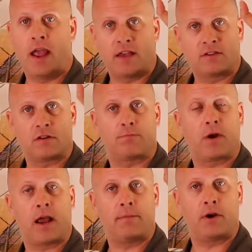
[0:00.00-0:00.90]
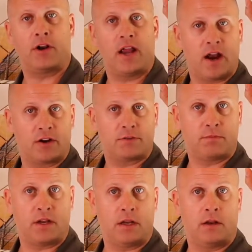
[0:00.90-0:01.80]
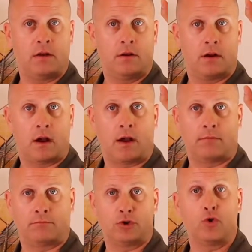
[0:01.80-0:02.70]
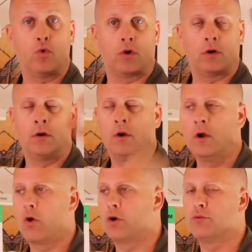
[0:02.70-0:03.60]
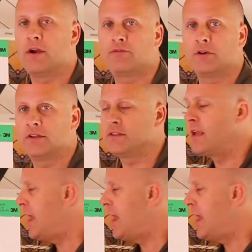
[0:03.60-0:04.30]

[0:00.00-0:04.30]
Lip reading: as their primary airspeed tool or reference.